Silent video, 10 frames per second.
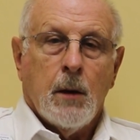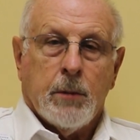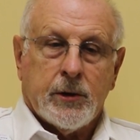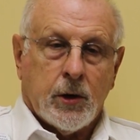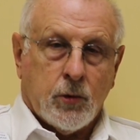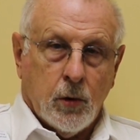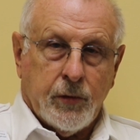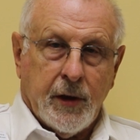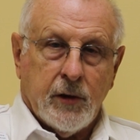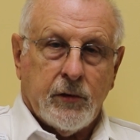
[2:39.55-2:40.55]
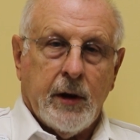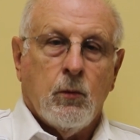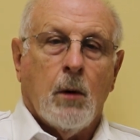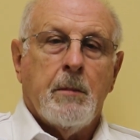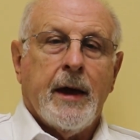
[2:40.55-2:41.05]
But the truth is, it
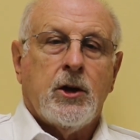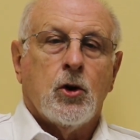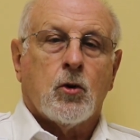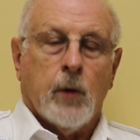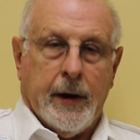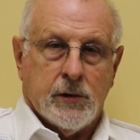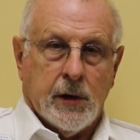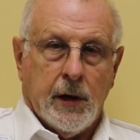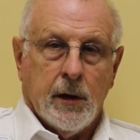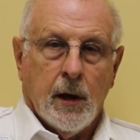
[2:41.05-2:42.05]
will make you crazy,